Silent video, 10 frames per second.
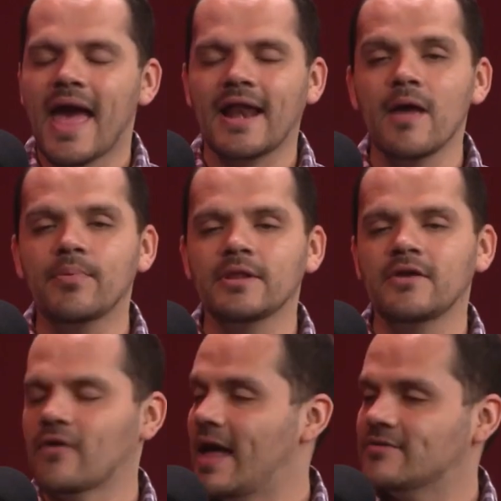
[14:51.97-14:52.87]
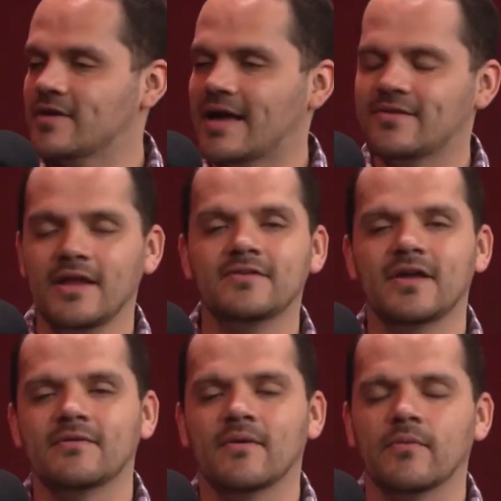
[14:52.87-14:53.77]
And I believe, as, as Heidy
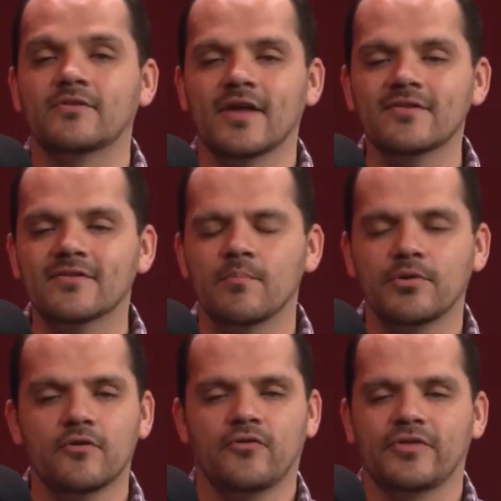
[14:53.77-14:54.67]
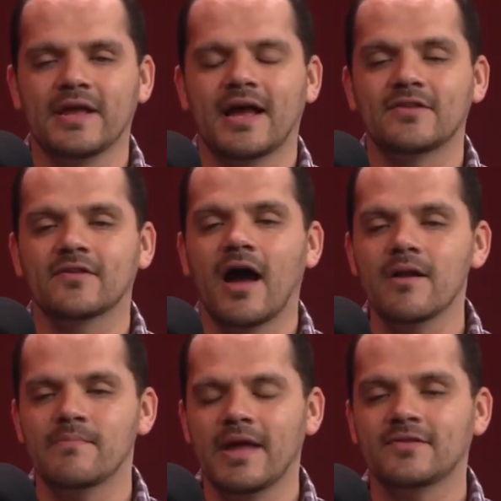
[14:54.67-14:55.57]
said, sex is a beautiful thing, guys.
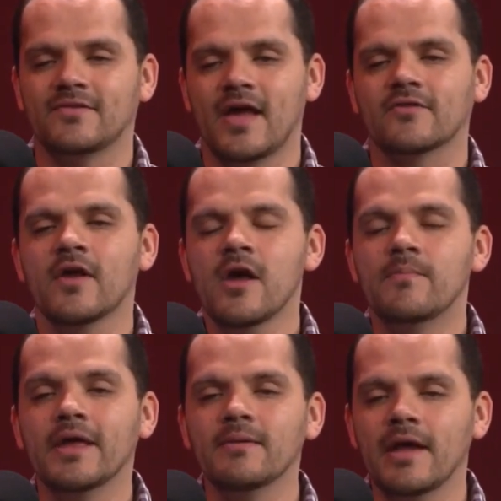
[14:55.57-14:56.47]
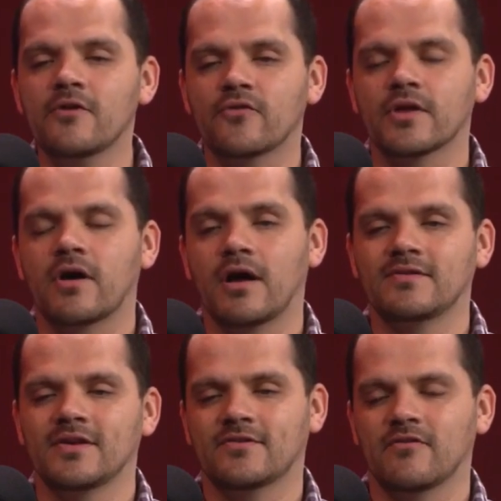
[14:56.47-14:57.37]
God made sex, but He made it for the
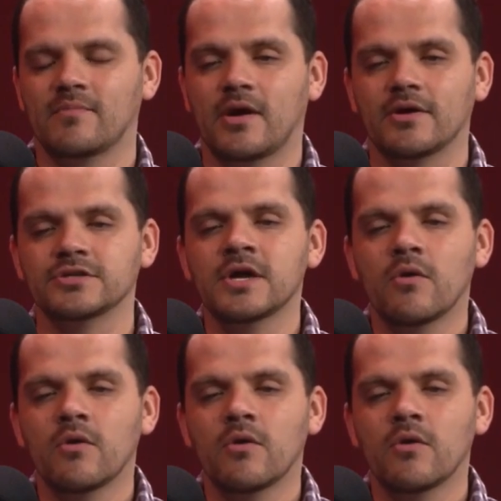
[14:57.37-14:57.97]
context of marriage.